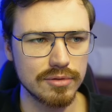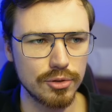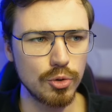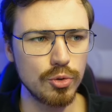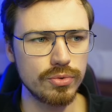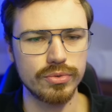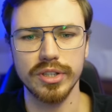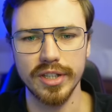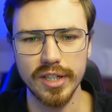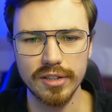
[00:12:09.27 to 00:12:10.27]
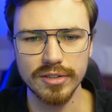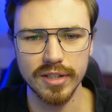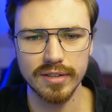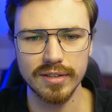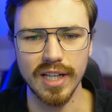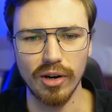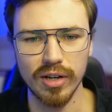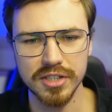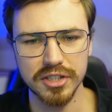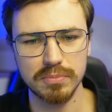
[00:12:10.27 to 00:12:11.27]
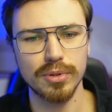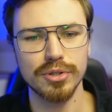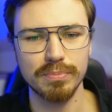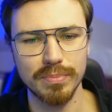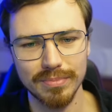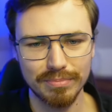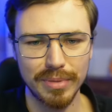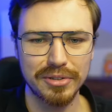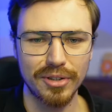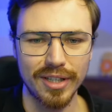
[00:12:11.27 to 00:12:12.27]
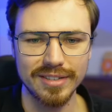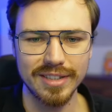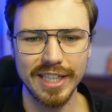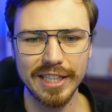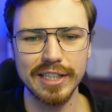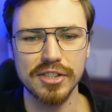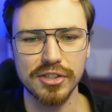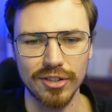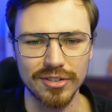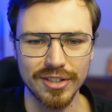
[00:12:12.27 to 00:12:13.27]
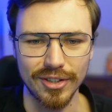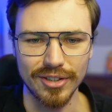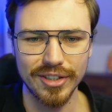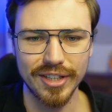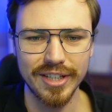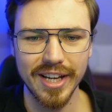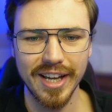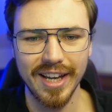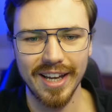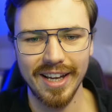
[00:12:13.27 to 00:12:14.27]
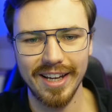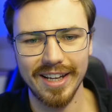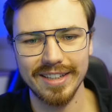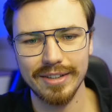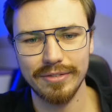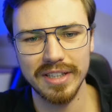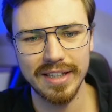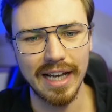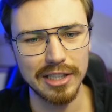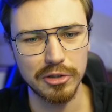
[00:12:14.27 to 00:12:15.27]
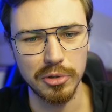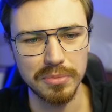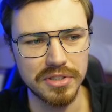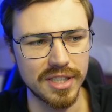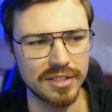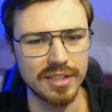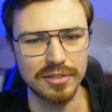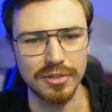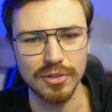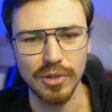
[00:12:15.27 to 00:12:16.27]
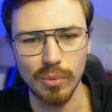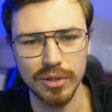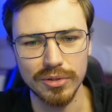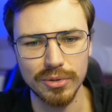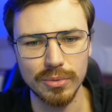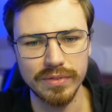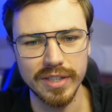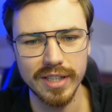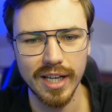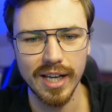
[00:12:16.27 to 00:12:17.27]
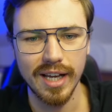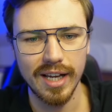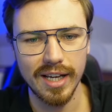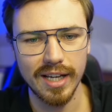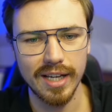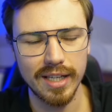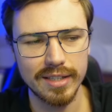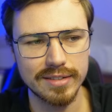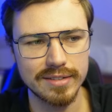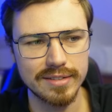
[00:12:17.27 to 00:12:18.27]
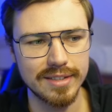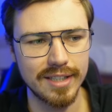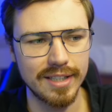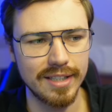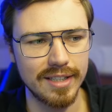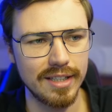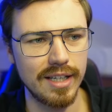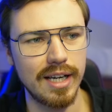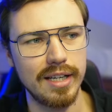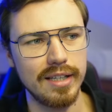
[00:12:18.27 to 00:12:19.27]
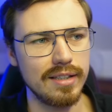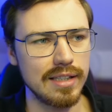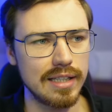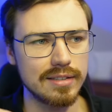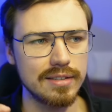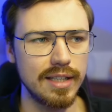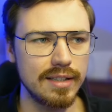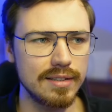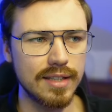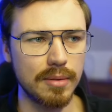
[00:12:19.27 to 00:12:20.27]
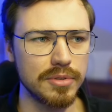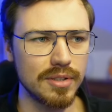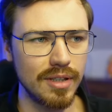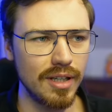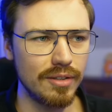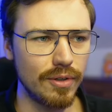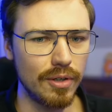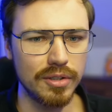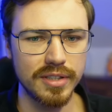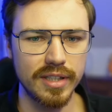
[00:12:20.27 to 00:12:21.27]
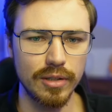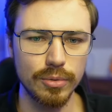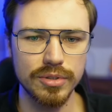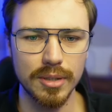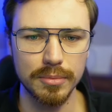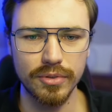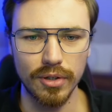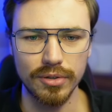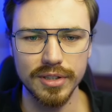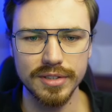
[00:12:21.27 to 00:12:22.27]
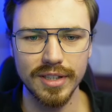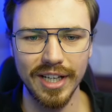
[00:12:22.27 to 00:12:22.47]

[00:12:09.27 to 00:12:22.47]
two three years, and now I just push Bitcoin English content on there, and I think the algorithms just does not know what to do with it. Uh, and uh, I like get the some uh, followers and I lose some followers